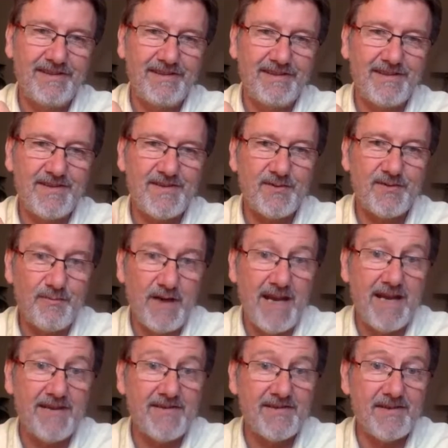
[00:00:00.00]
Yeah. So
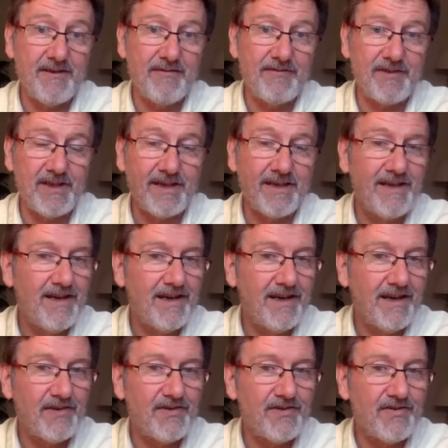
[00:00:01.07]
pain and suffering
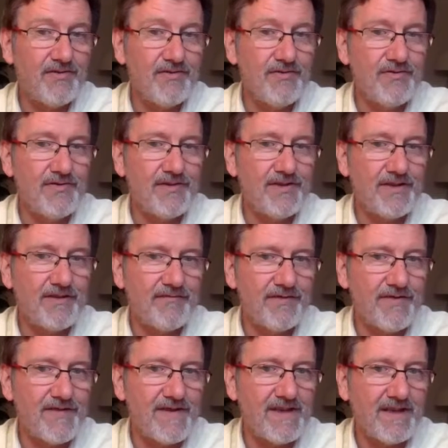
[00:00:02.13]
are two
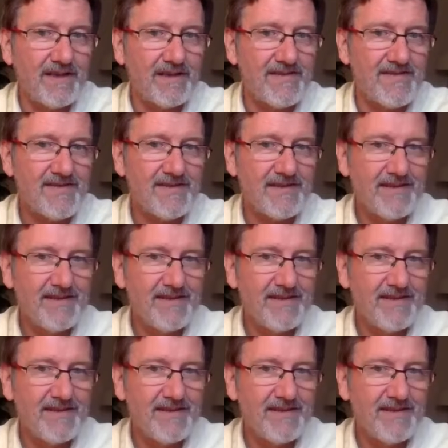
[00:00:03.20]
different things.